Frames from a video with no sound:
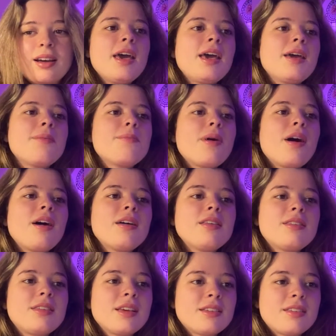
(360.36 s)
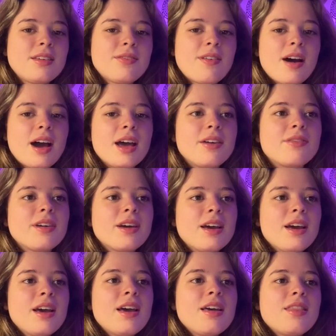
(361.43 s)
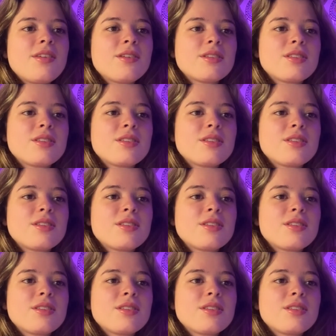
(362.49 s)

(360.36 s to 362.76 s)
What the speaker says: In bar 65, there is a